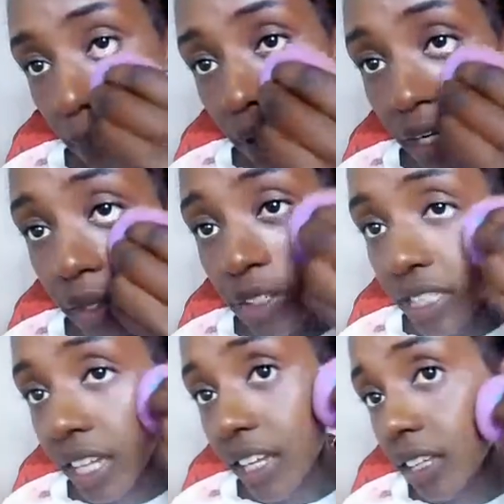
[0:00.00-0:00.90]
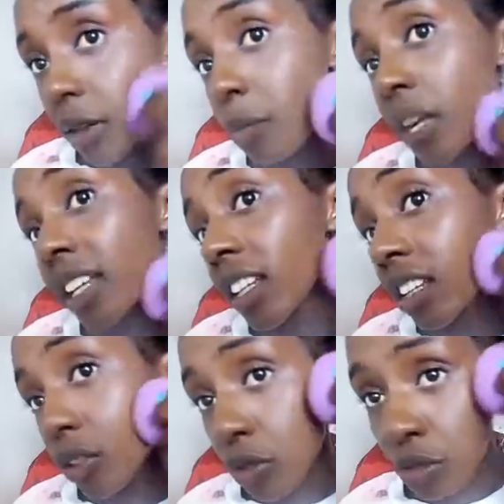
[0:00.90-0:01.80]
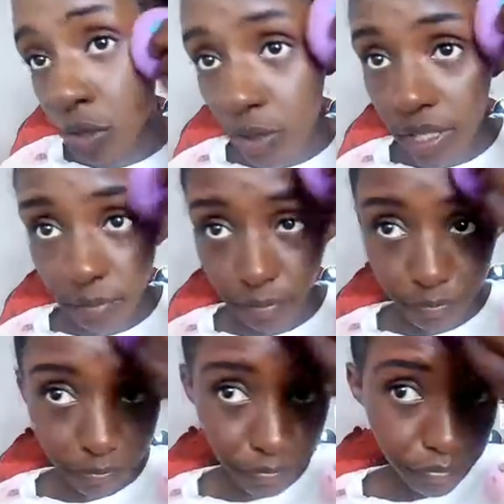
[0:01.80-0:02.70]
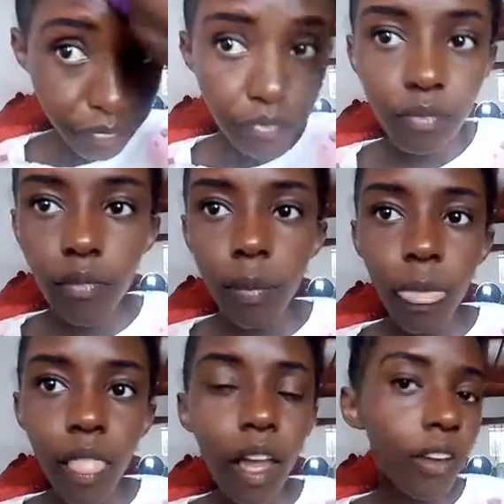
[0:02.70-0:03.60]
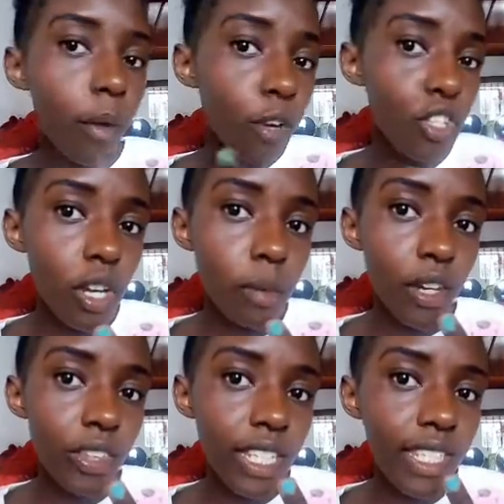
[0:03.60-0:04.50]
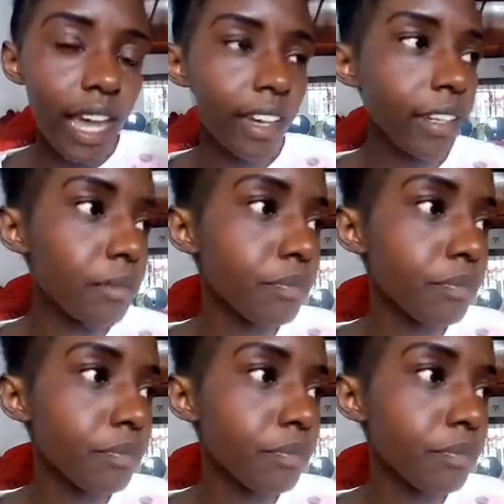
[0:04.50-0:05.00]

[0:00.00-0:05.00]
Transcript: Really looks like it blended in so well. Now I'm going to apply on this side.